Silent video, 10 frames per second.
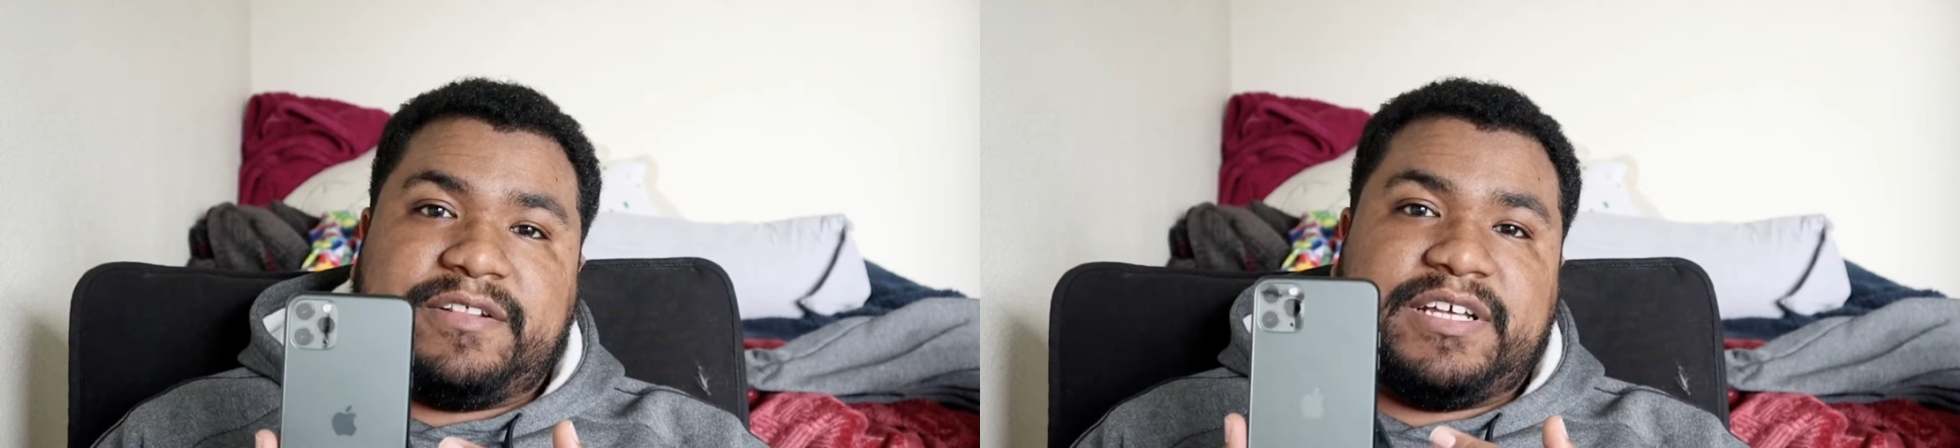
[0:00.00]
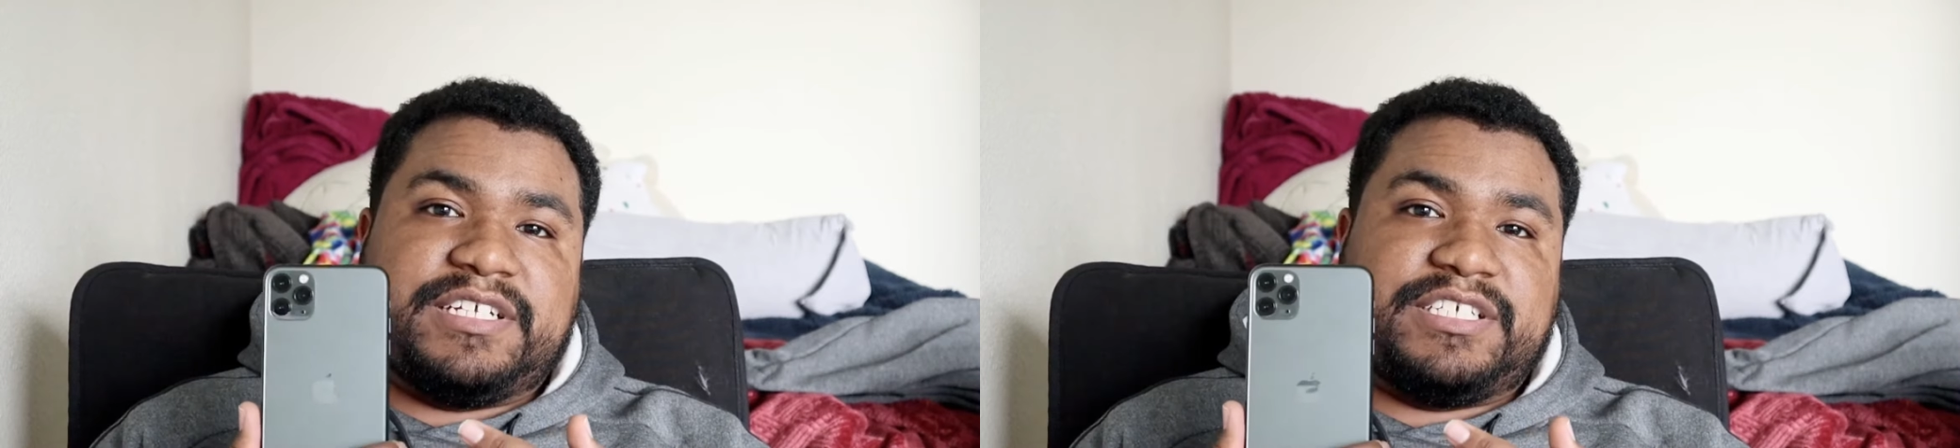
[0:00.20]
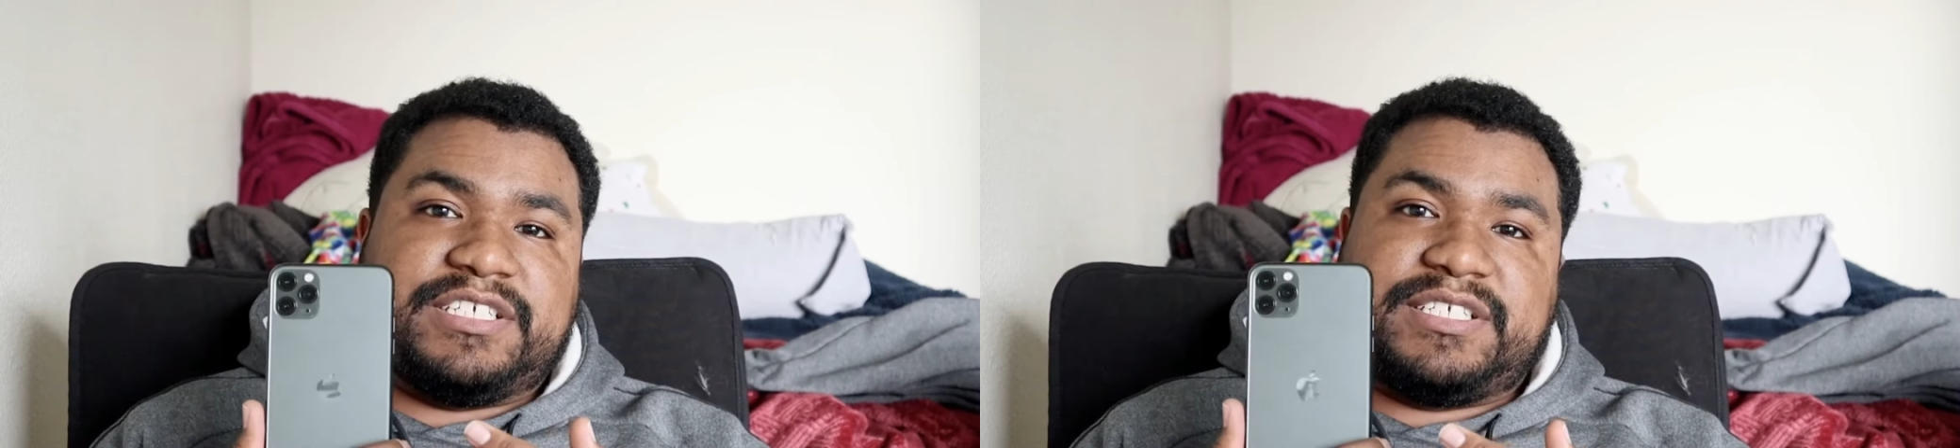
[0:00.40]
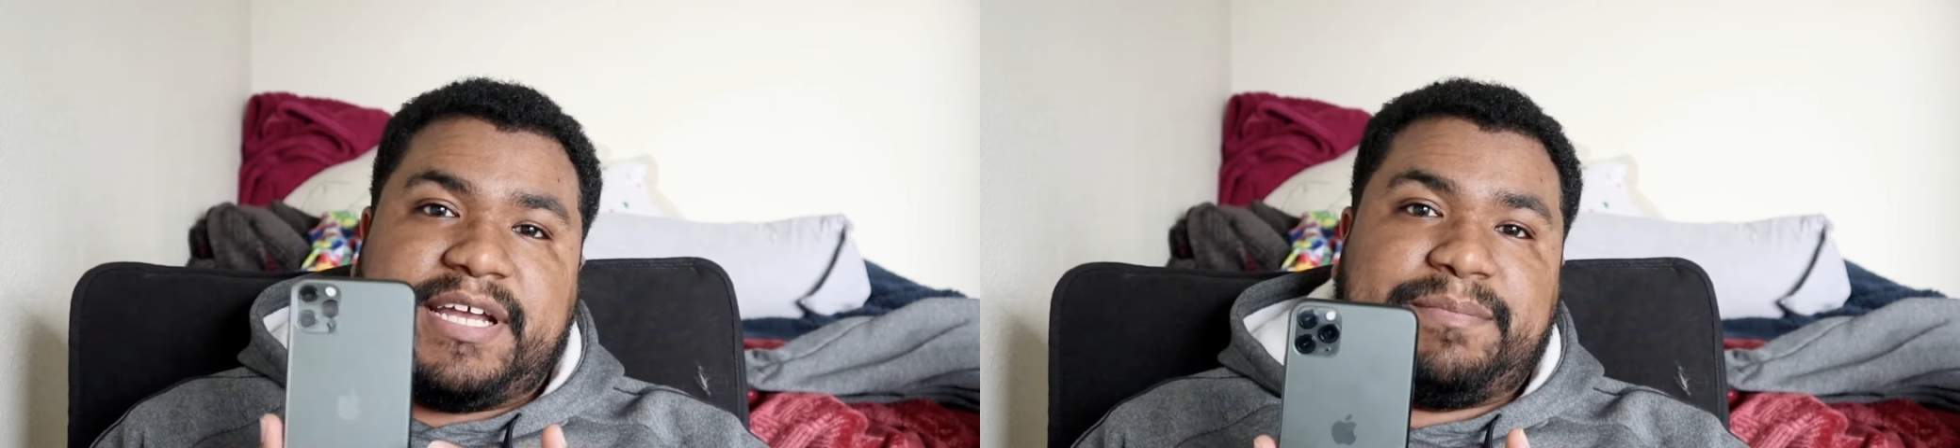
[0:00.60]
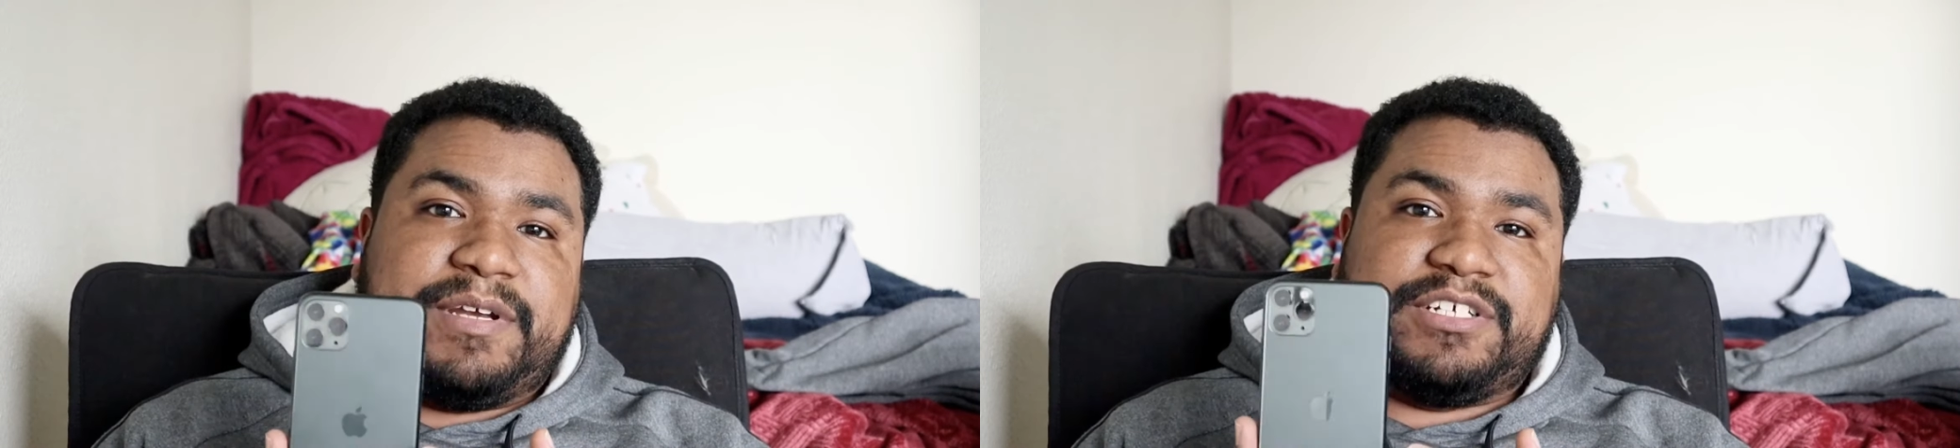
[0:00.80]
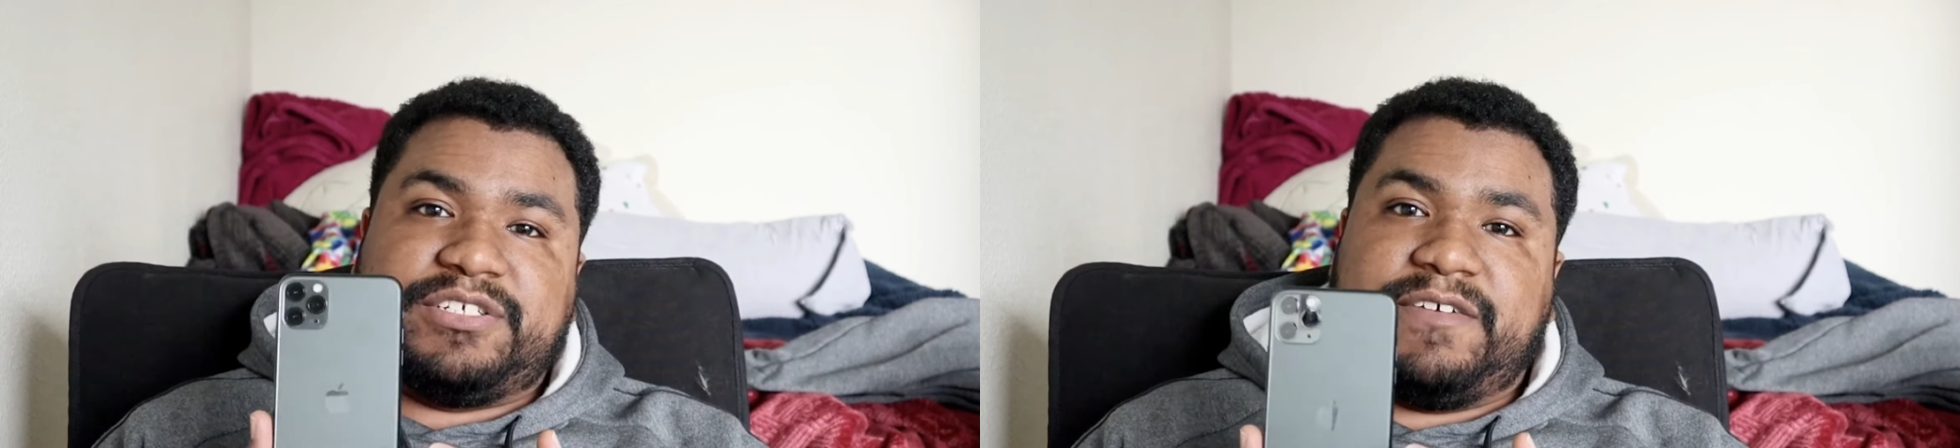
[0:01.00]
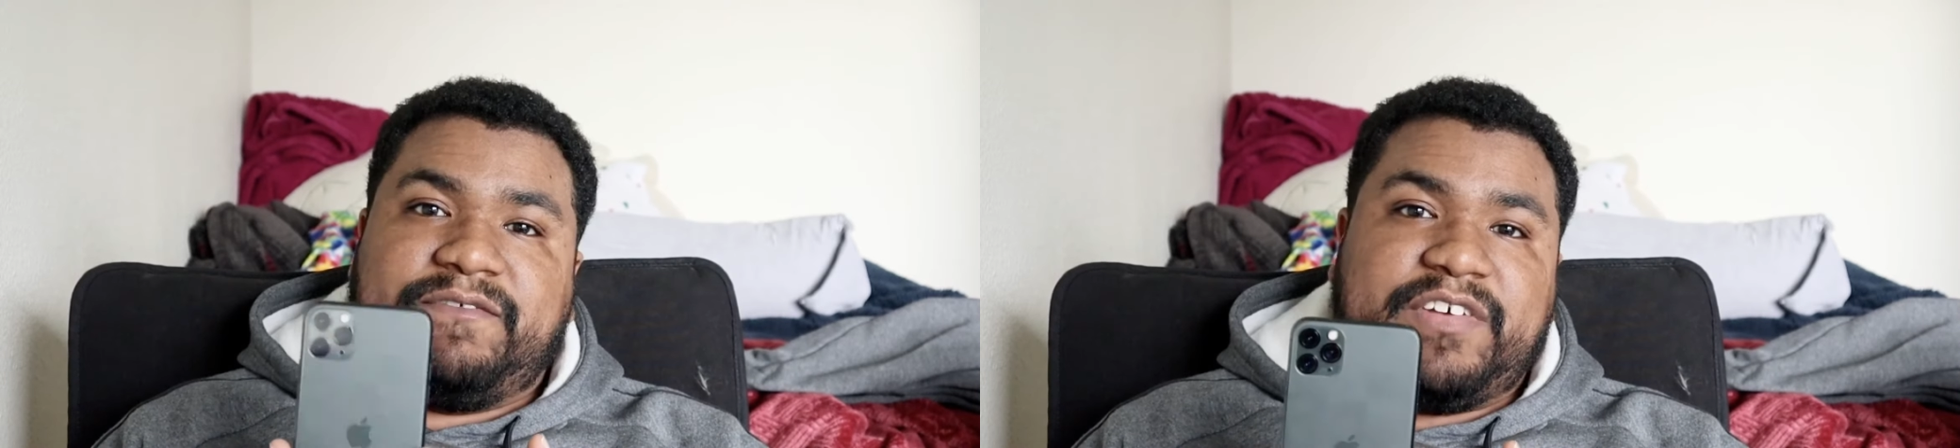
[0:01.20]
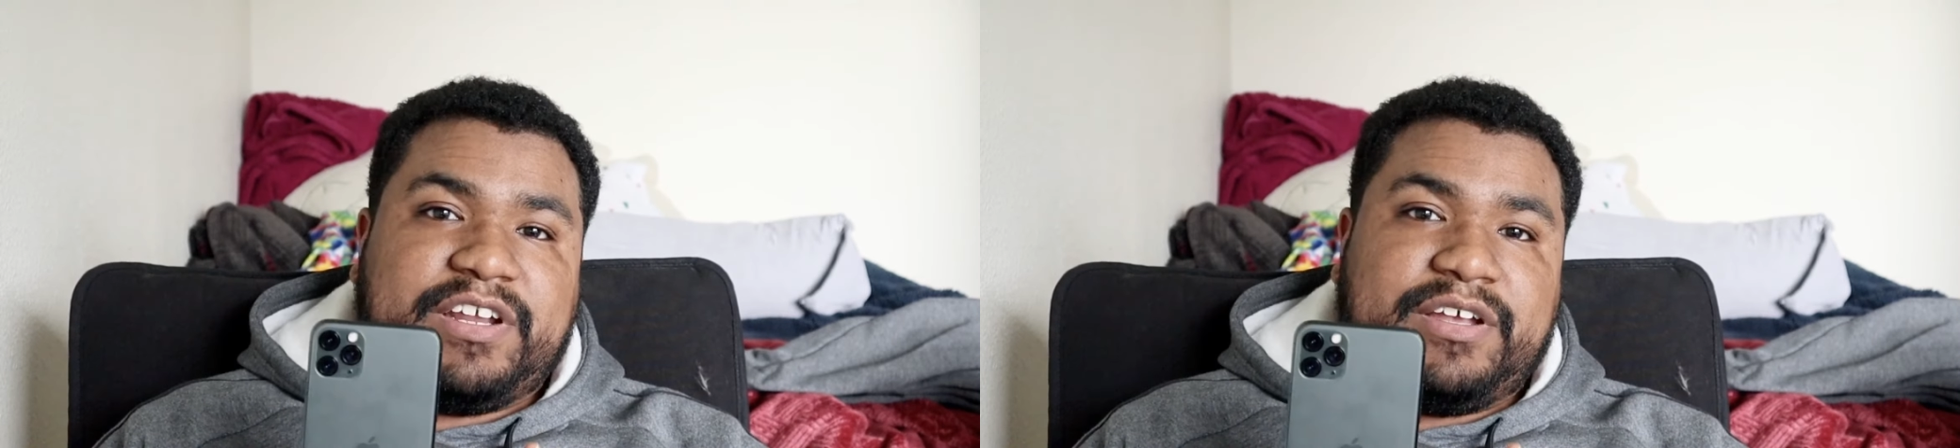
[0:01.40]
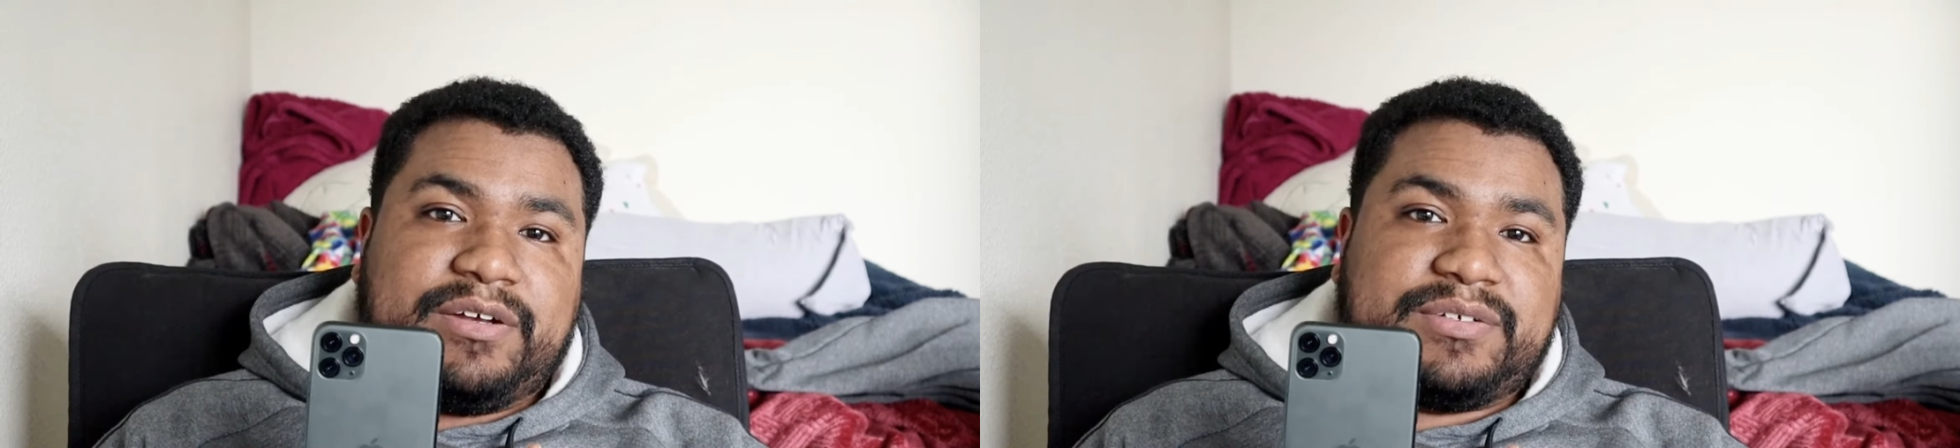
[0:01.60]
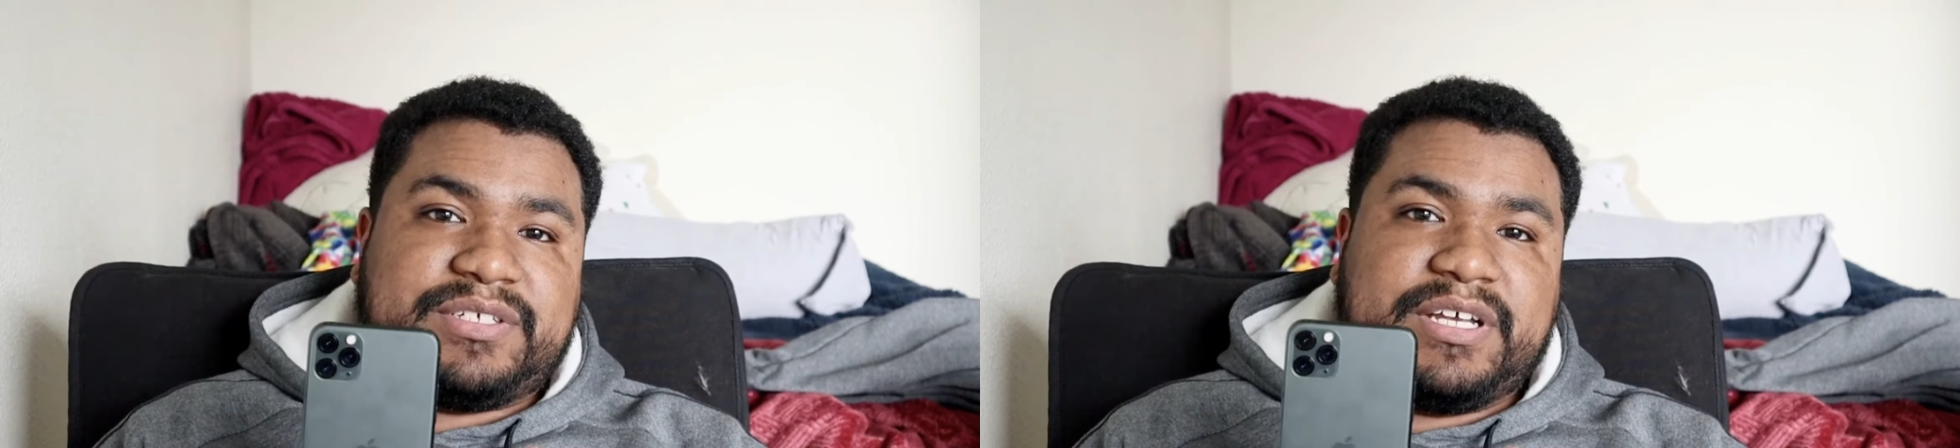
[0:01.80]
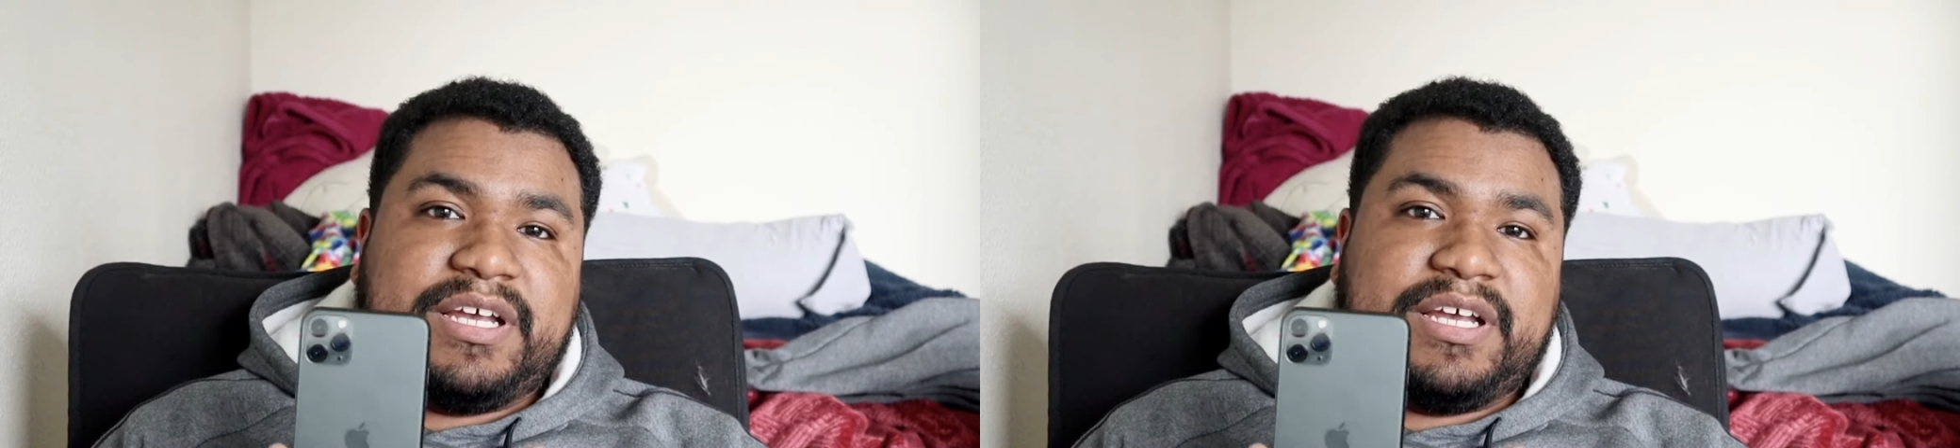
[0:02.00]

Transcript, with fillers: than just take pictures and videos.